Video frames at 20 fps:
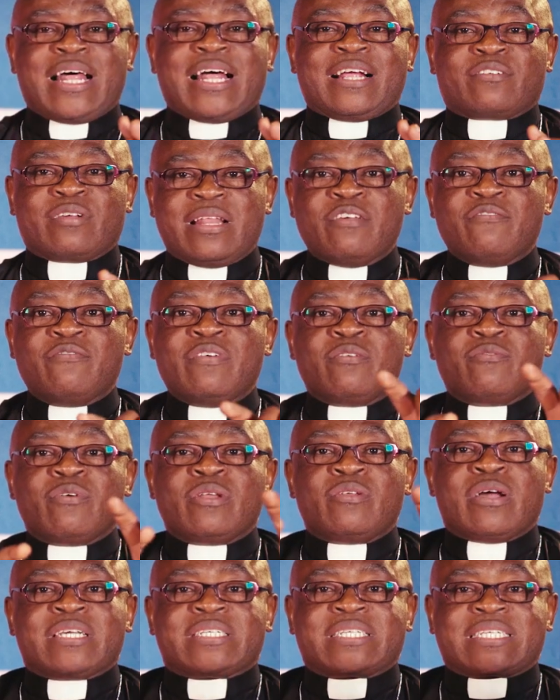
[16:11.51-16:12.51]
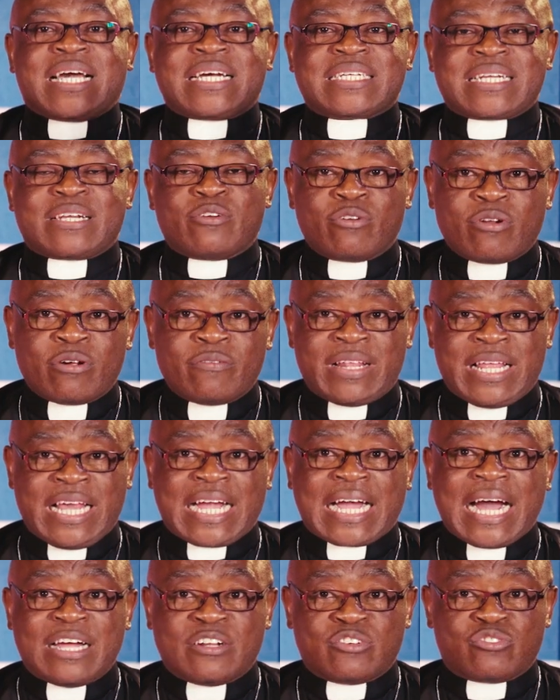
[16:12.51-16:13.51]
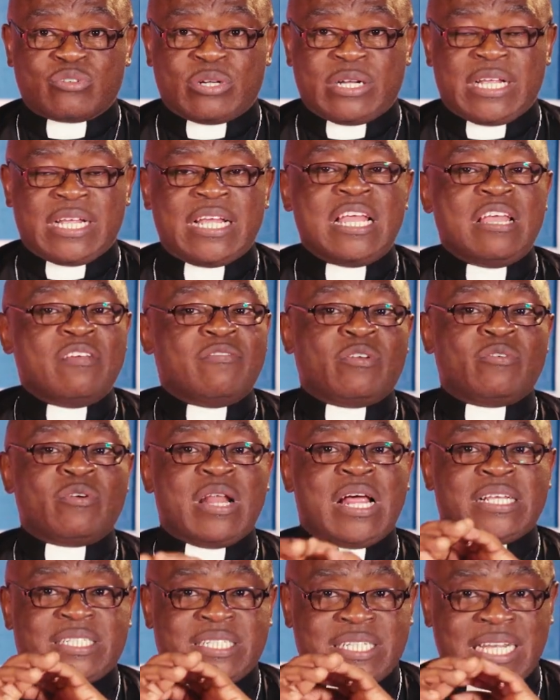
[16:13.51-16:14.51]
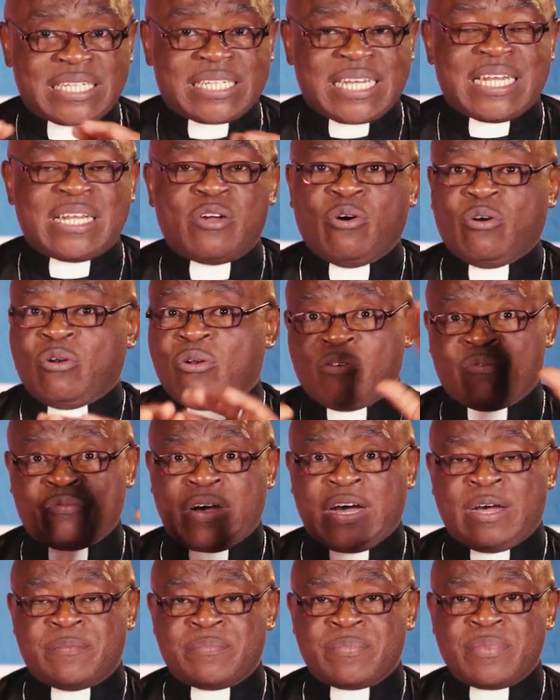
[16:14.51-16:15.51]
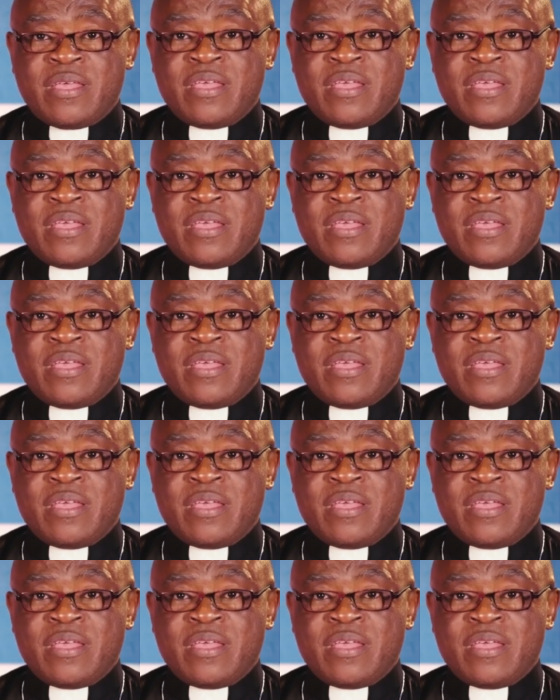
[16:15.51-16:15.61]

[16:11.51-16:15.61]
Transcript: that actually even when you are scattered all over the country, even when I scattered all over,